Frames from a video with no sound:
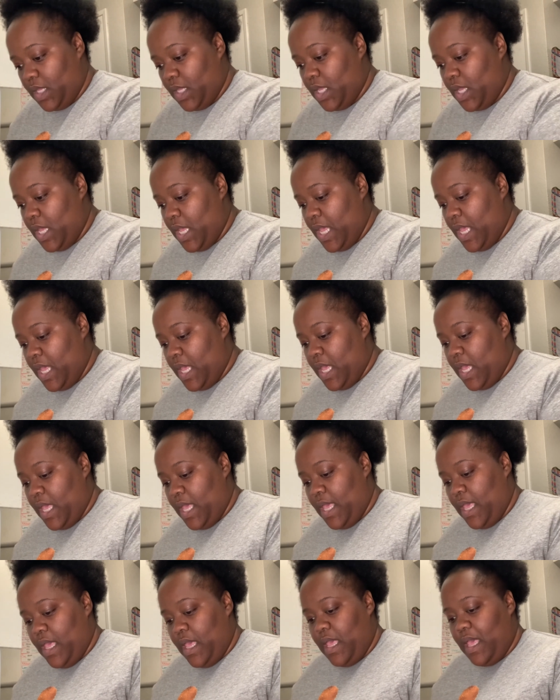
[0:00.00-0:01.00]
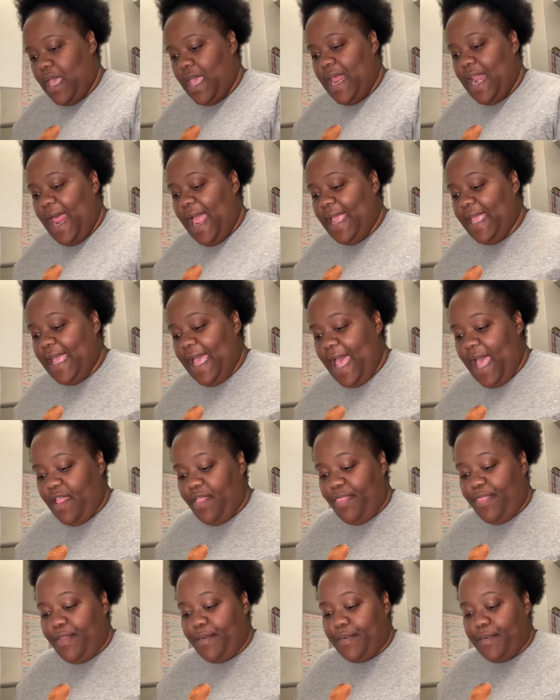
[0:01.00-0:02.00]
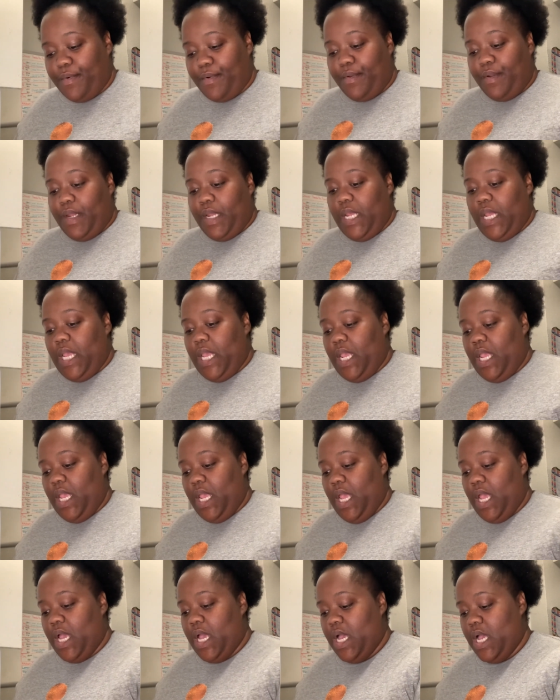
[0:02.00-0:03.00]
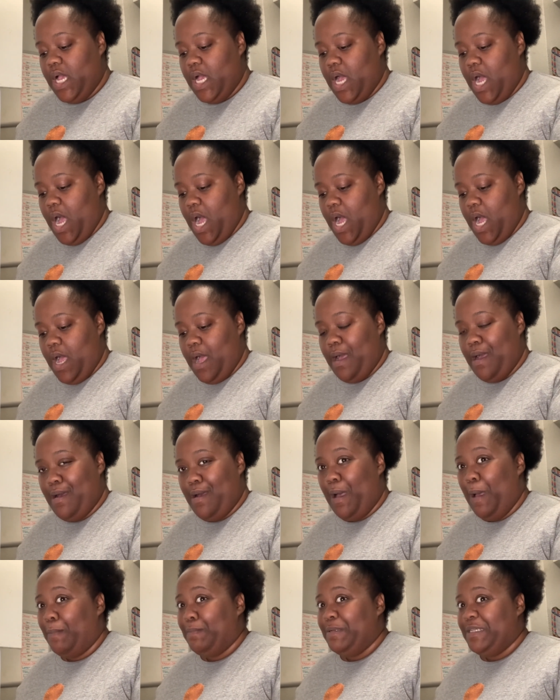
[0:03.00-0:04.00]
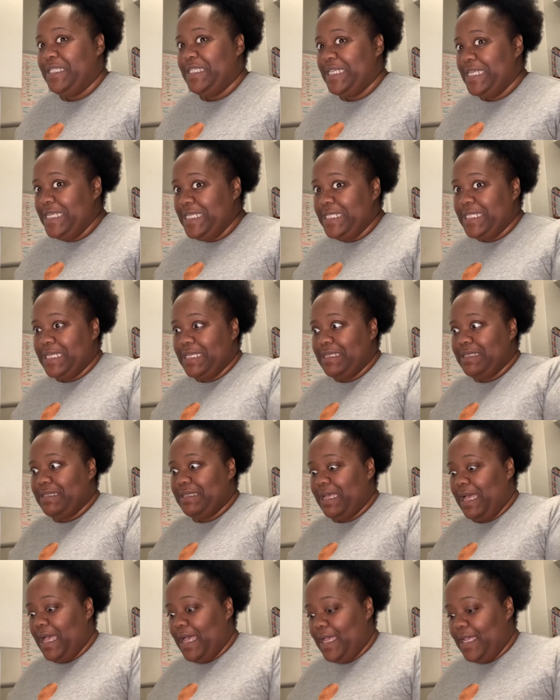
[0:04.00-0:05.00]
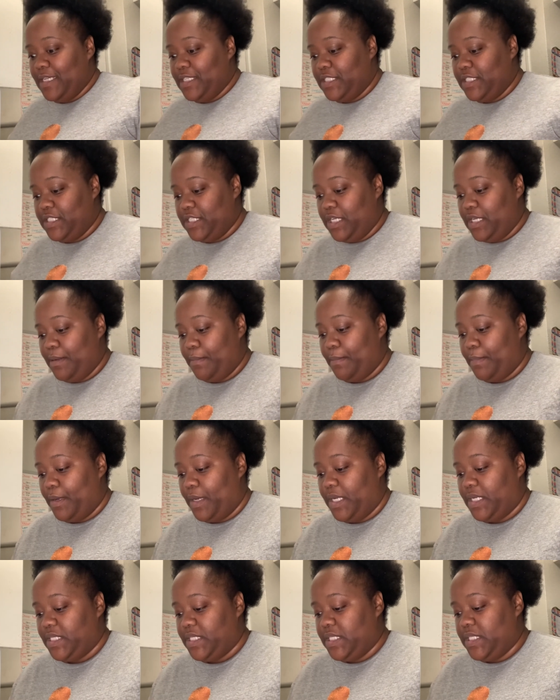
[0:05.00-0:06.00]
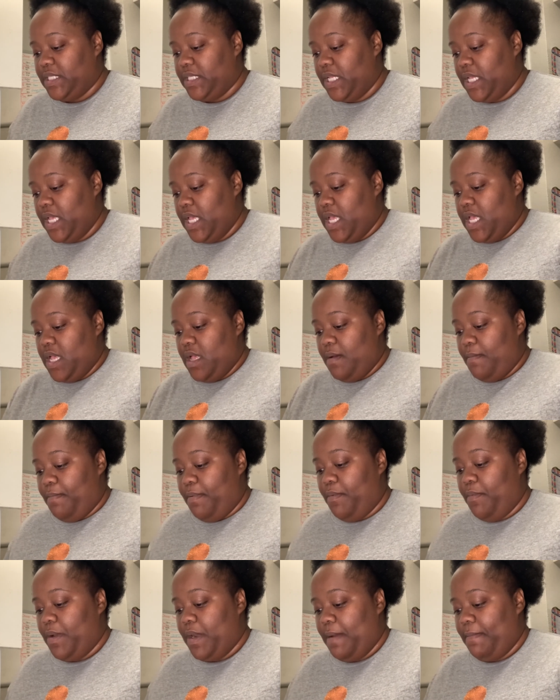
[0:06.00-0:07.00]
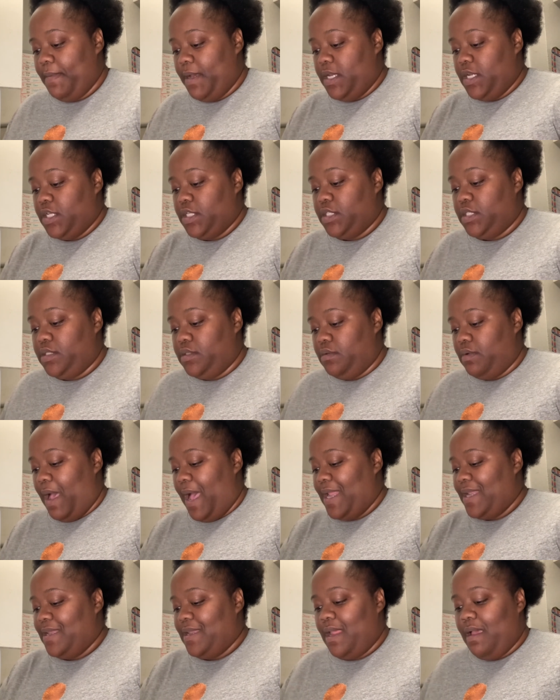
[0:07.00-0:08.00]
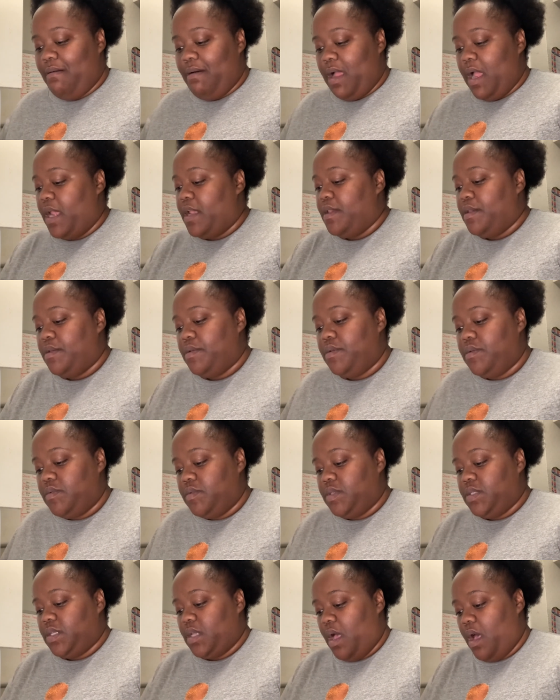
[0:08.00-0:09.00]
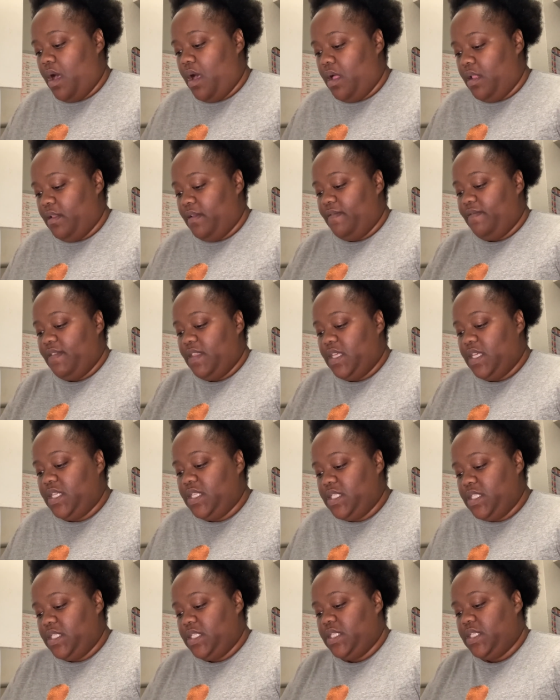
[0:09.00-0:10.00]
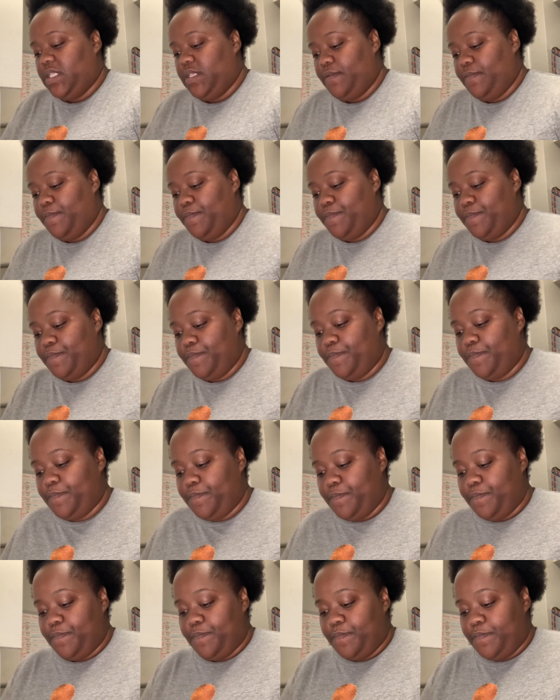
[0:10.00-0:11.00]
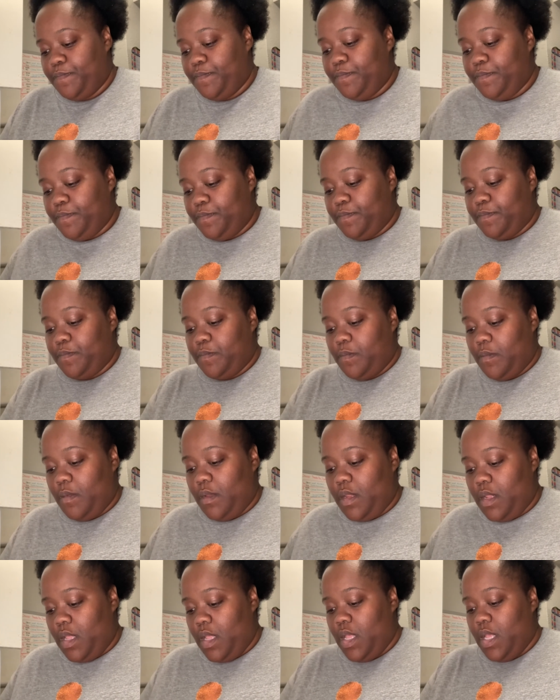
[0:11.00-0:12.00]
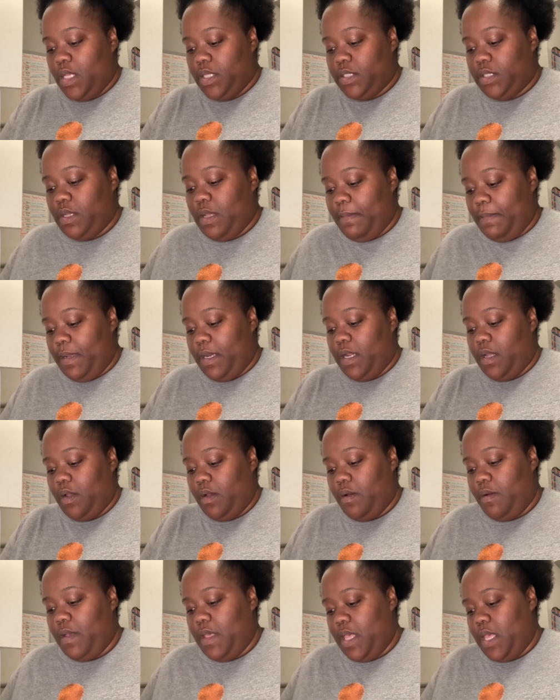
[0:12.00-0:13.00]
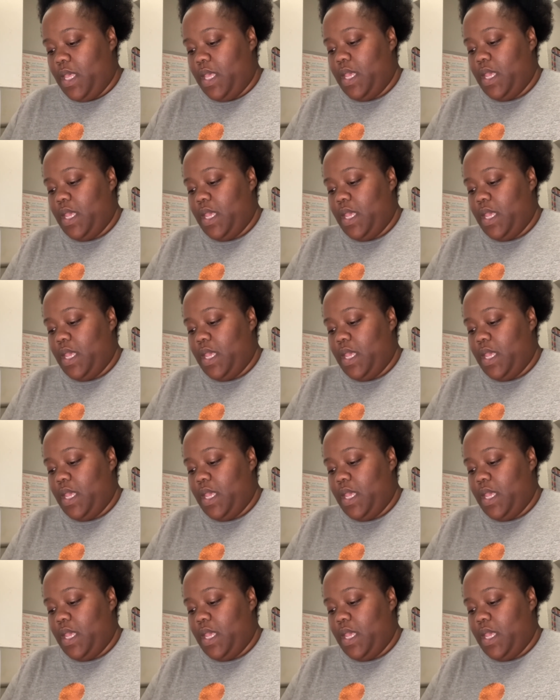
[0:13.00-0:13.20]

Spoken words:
thoroughly, make sure no feathers and nothing like that still left on there, because you know, I guess I don't know if they do it by machine or by hand, but you know, people make mistakes. So you always want to go over your chicken and make sure it's just the pieces of the chicken that you would like.